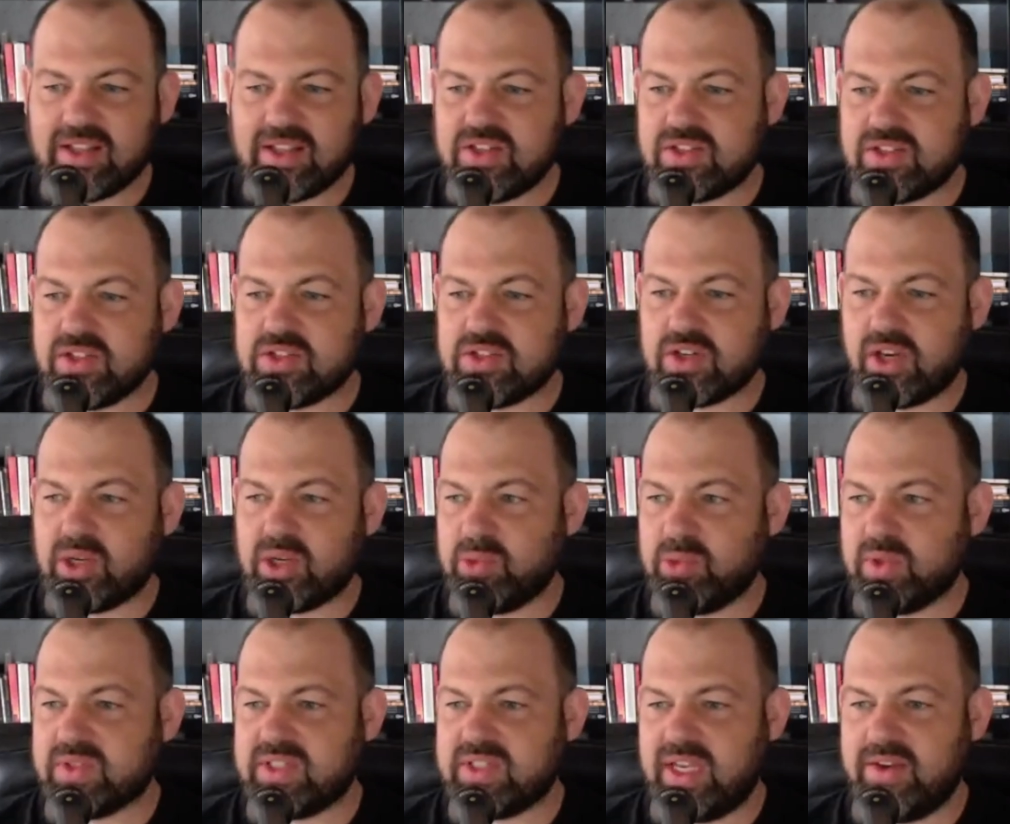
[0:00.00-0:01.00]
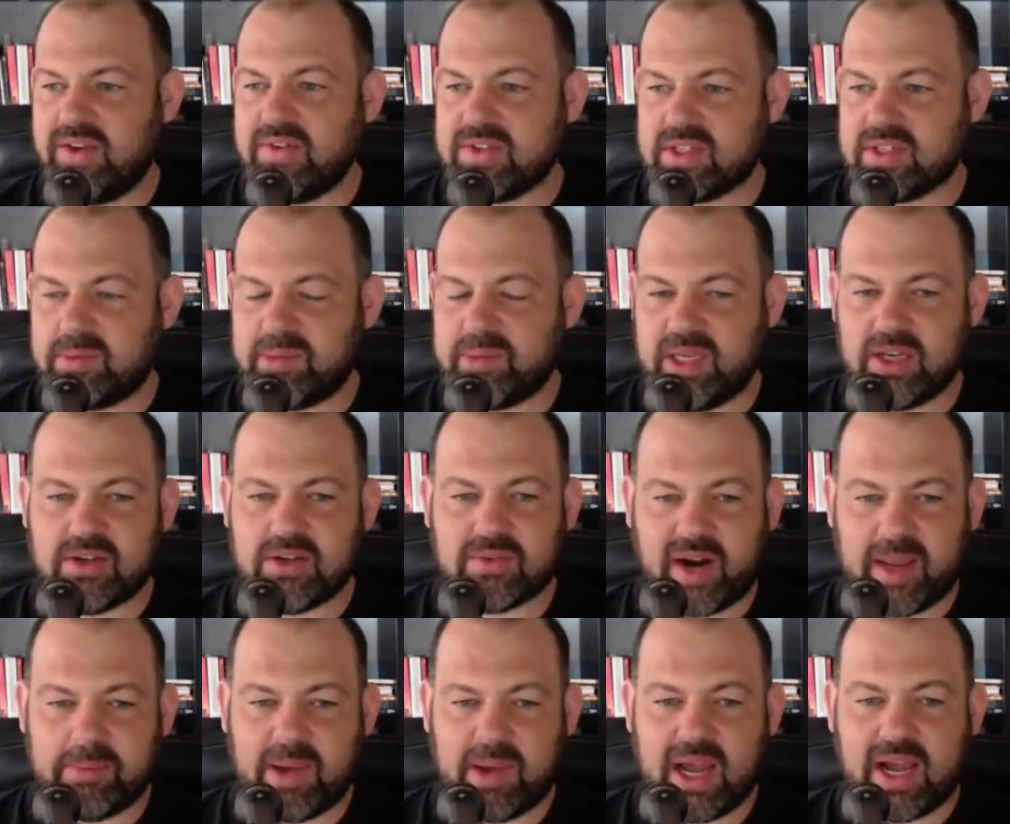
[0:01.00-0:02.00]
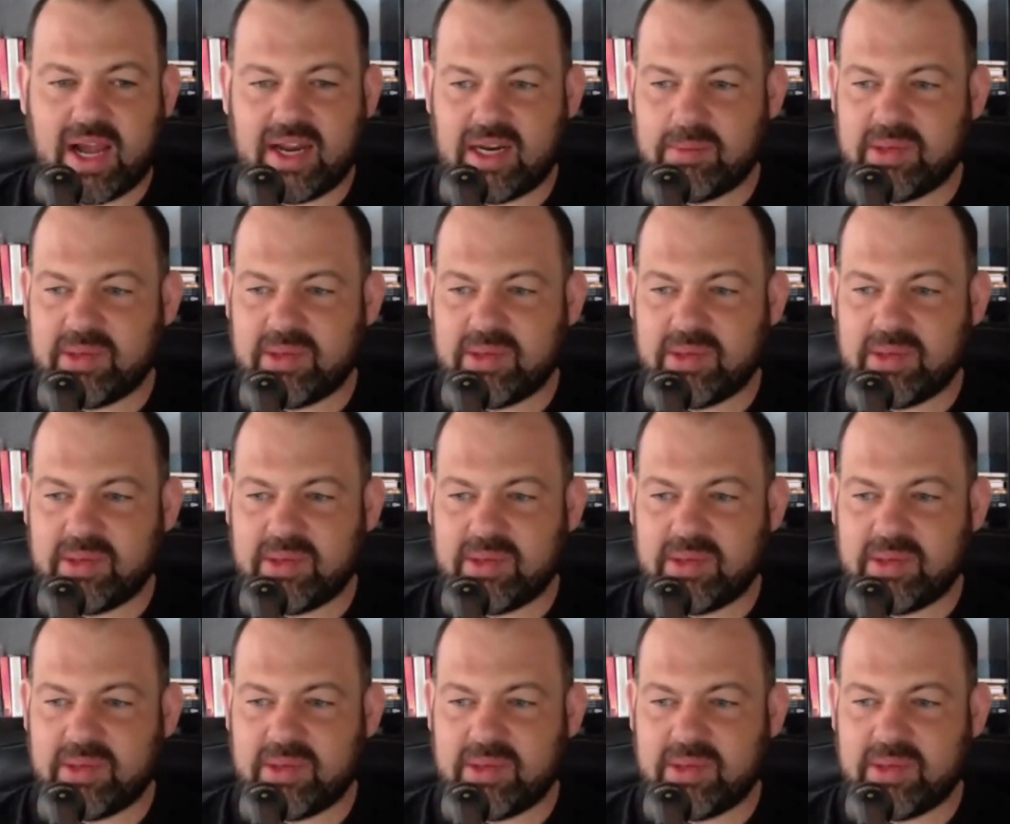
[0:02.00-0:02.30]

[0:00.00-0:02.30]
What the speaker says: I used to joke at Moore Stevens, I'd be a great